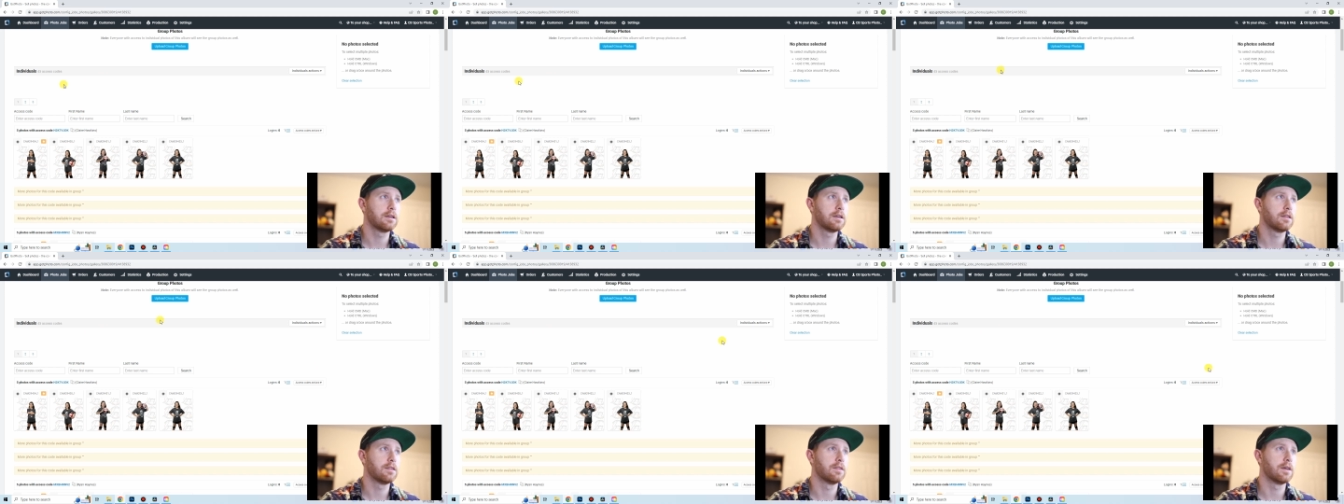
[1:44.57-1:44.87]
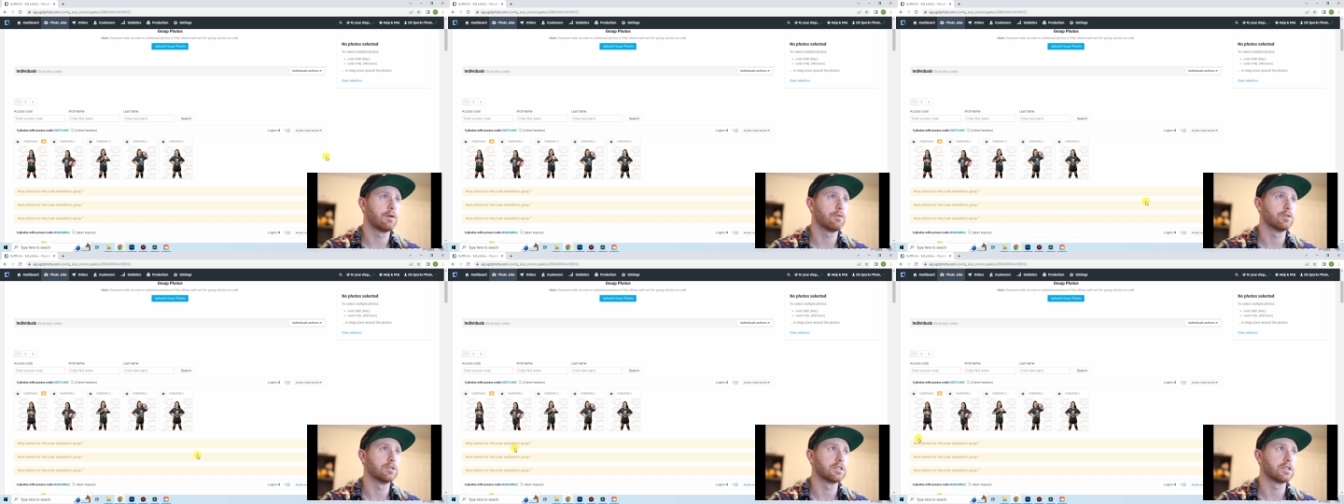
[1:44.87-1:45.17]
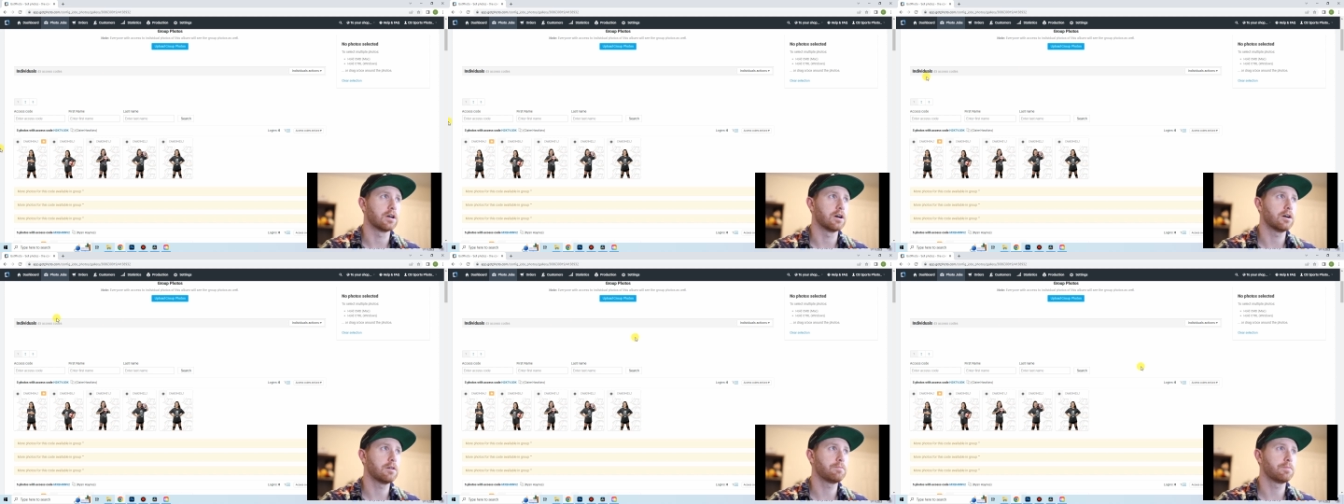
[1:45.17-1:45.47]
that was
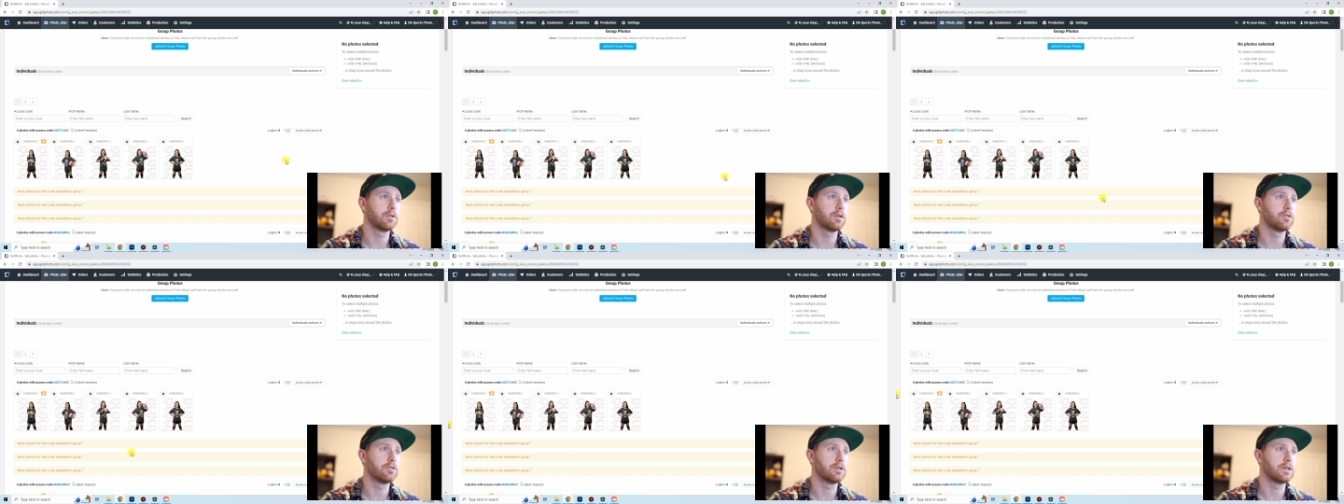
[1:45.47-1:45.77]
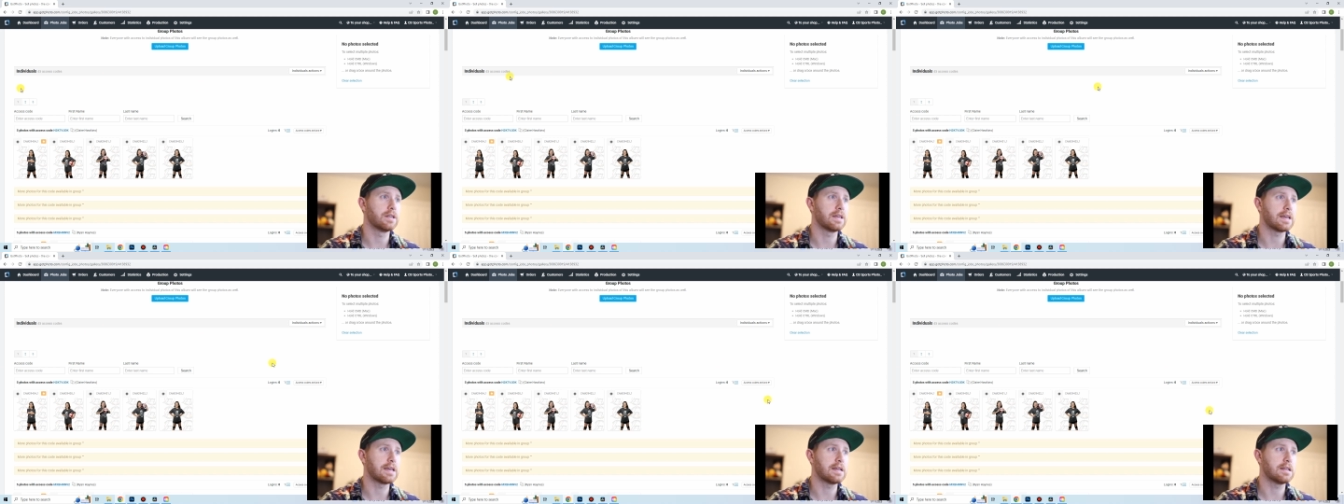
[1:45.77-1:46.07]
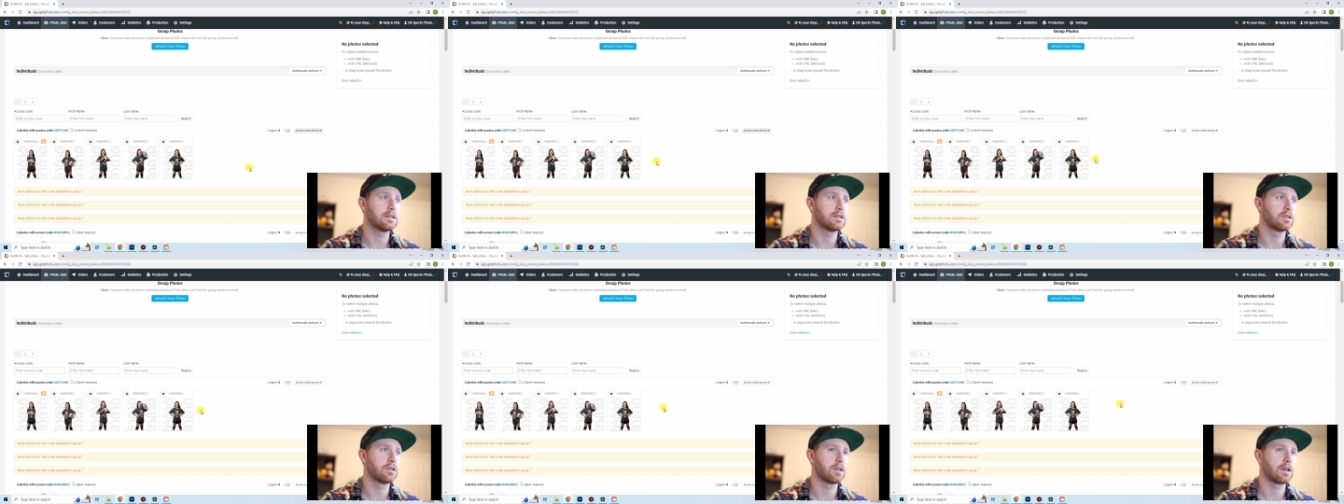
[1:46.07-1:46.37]
uploaded
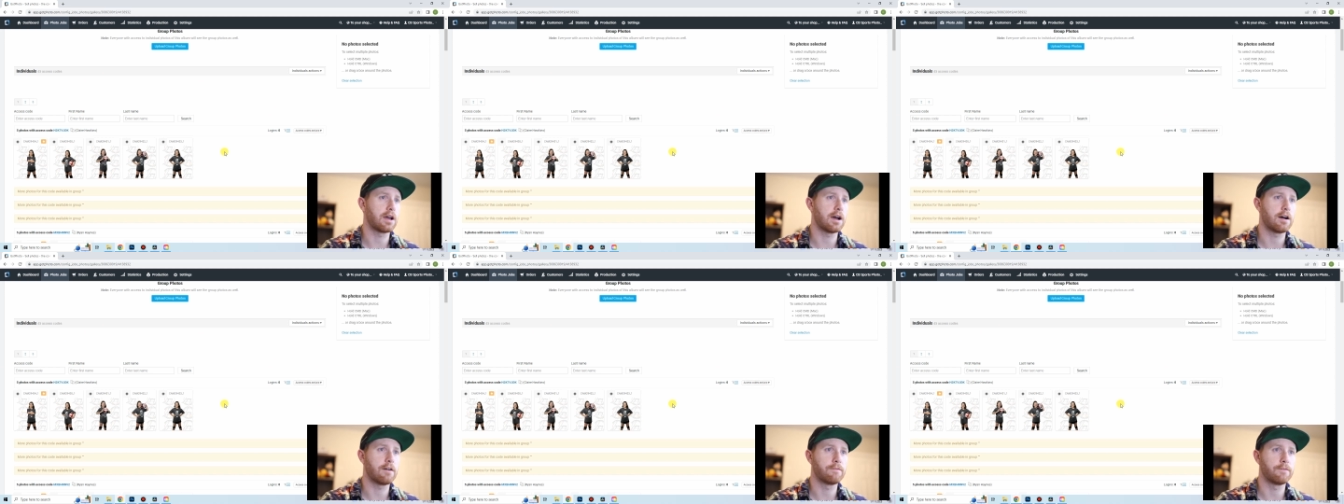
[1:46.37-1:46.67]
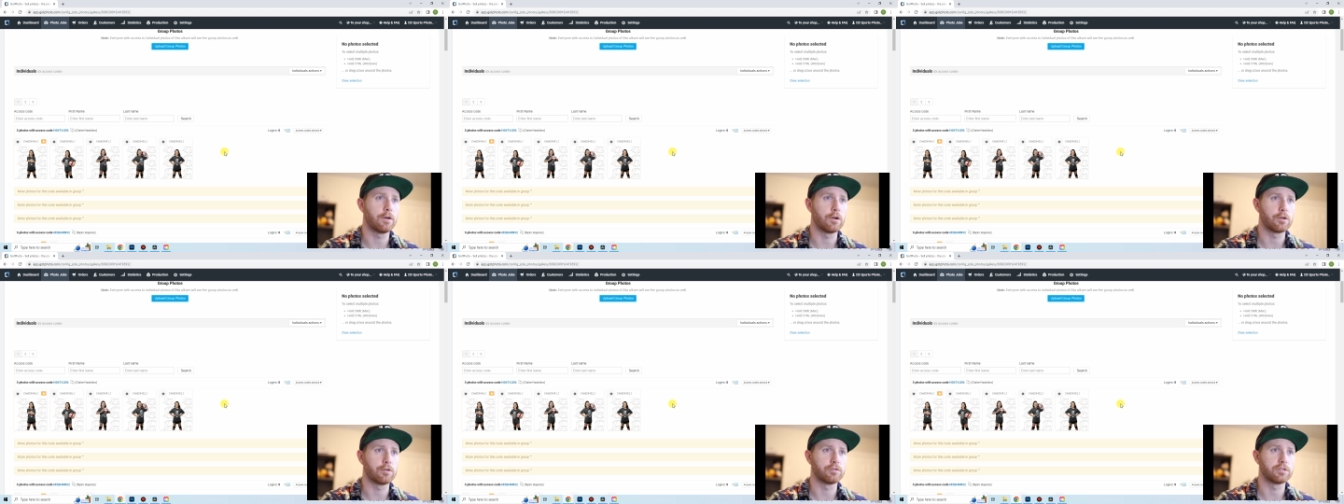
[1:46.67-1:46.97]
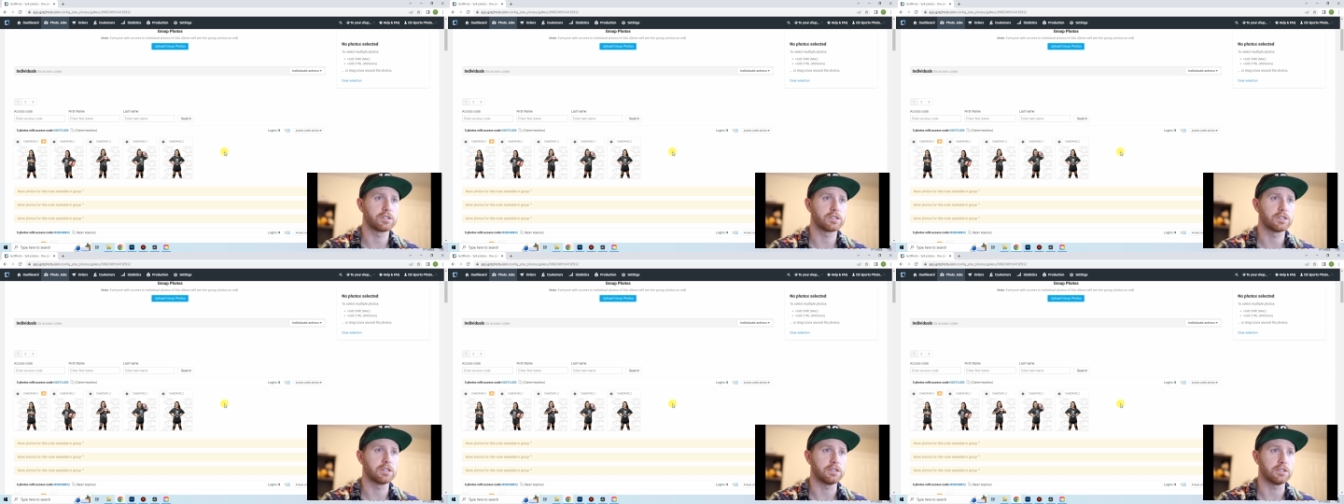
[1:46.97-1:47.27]
into the GotPhoto
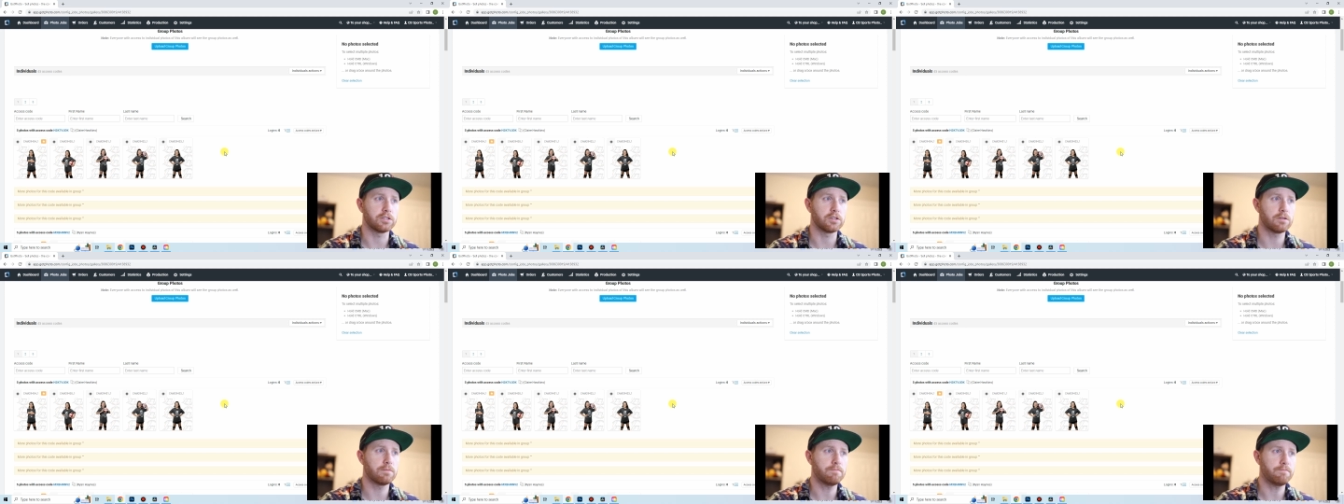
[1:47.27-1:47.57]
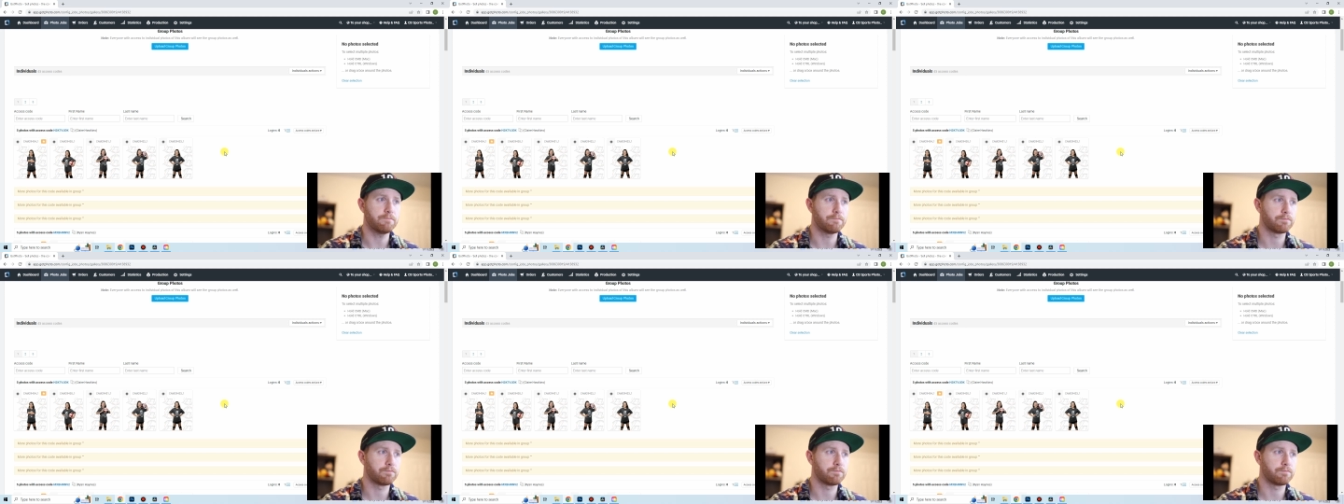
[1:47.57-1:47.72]
system.